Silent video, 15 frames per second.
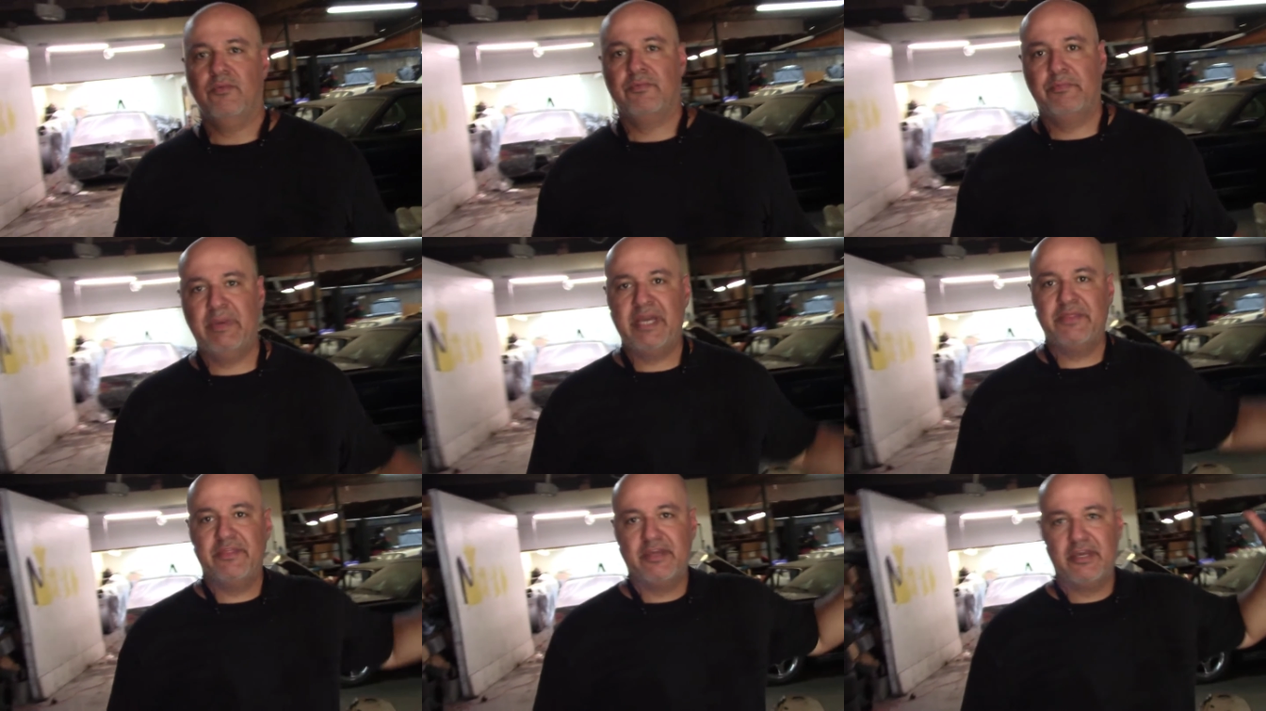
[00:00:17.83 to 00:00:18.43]

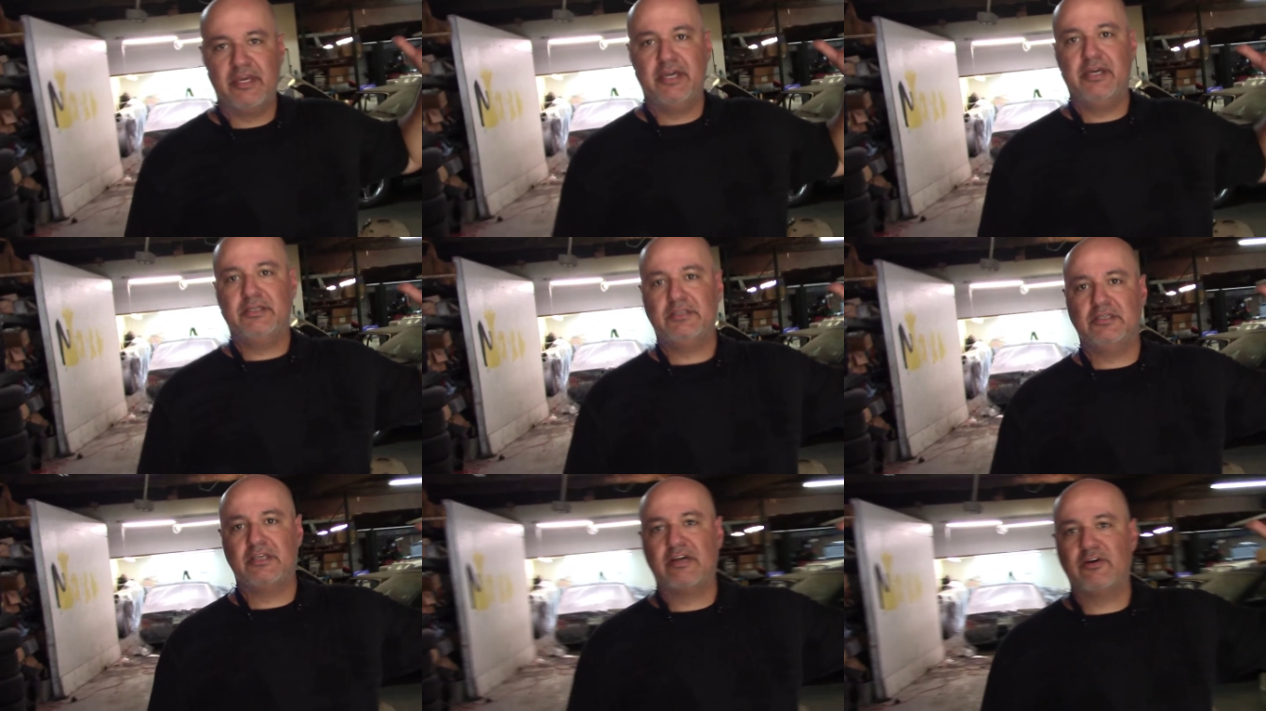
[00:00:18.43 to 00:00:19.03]
main thing
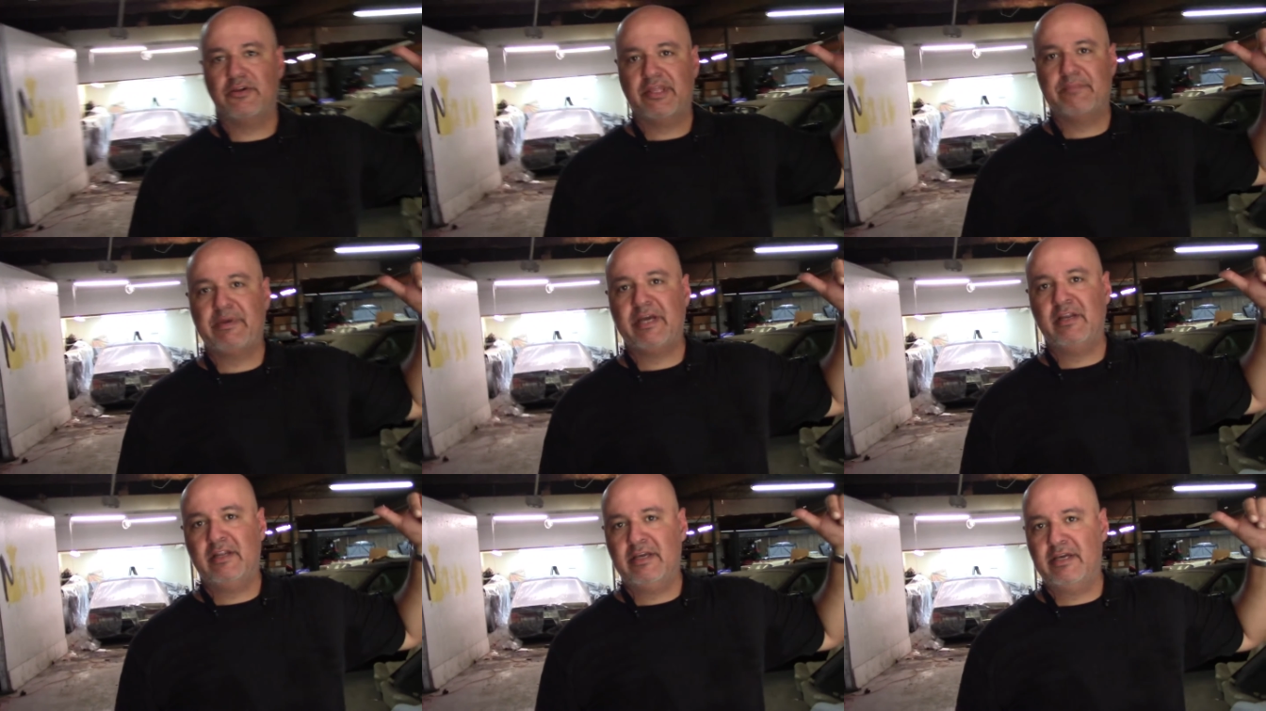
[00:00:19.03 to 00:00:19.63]
is, is I got the
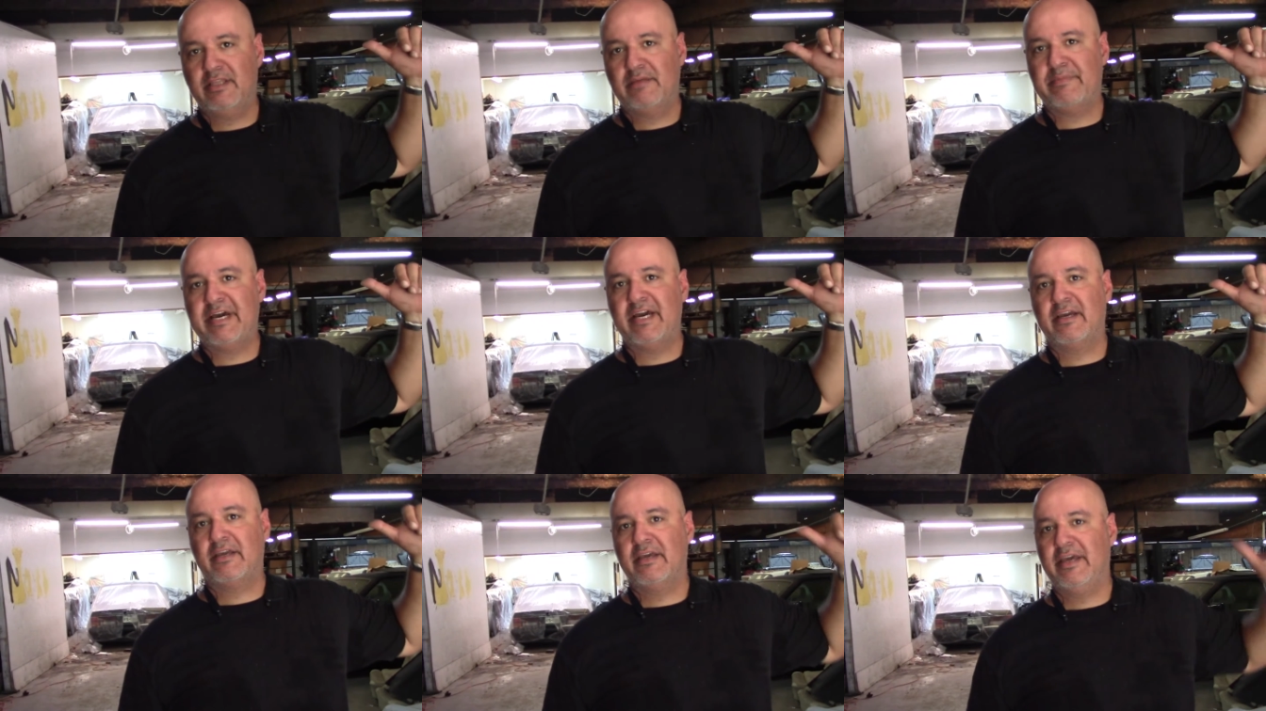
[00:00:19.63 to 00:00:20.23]
Bentley in the
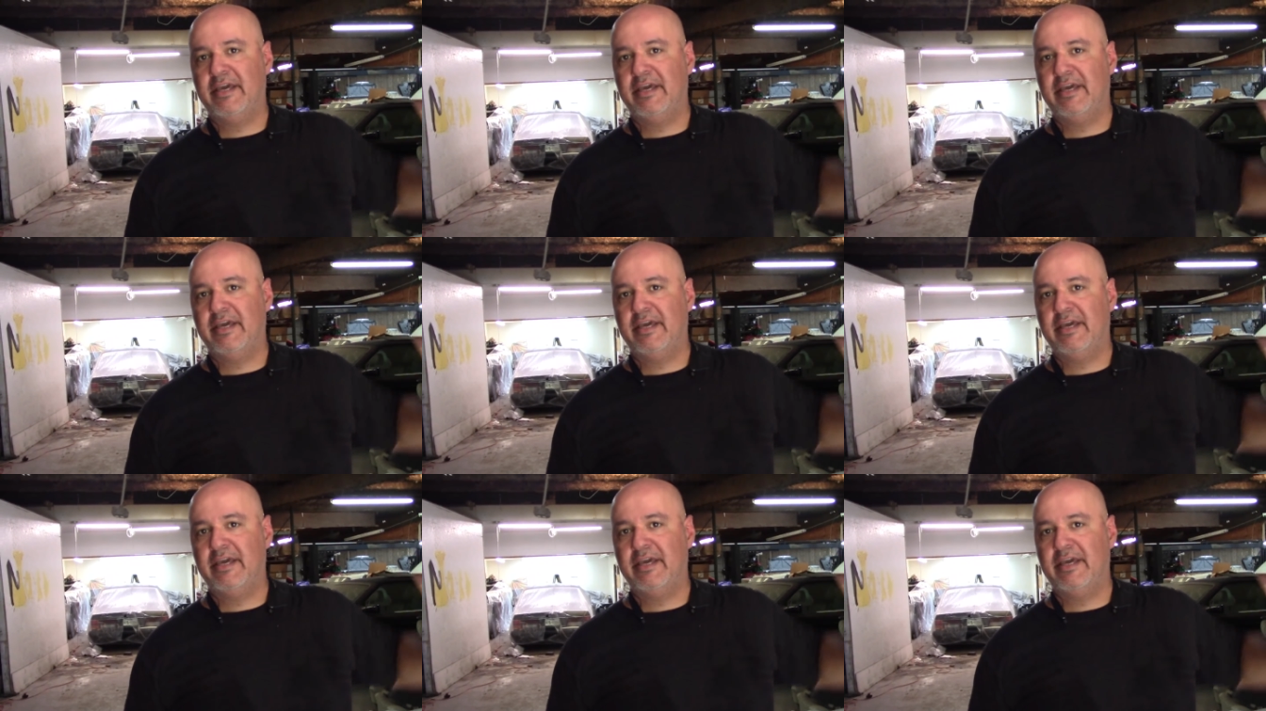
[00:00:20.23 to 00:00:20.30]
back.